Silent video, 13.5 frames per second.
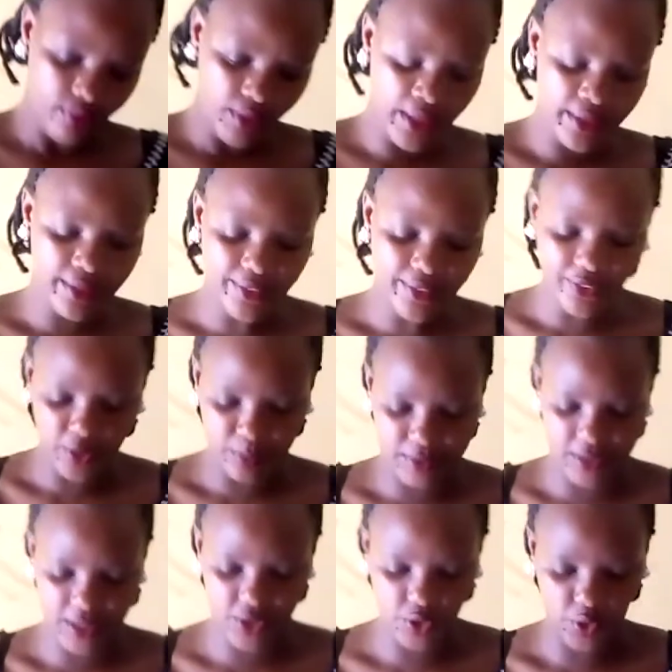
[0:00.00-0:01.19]
And then from
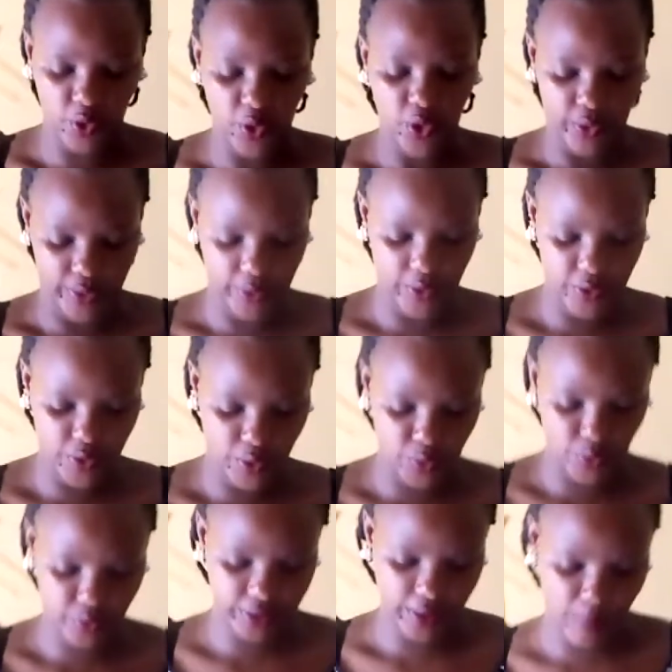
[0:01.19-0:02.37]
title, we also
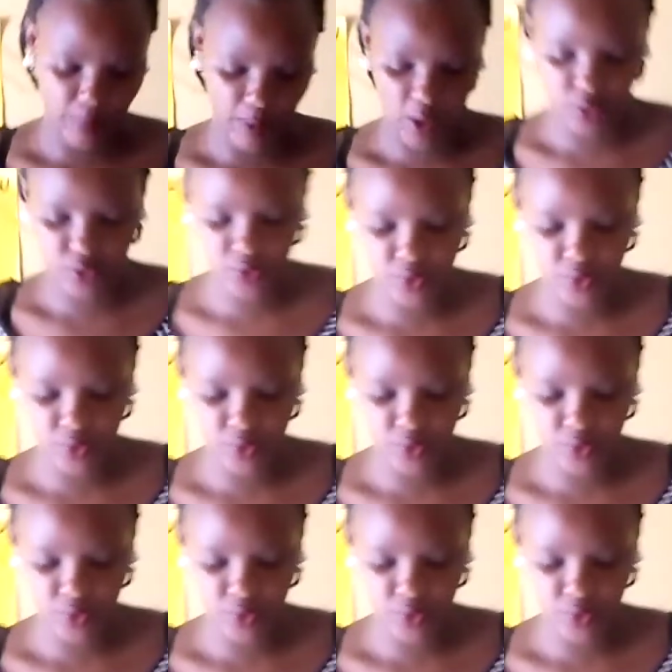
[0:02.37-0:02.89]
talked about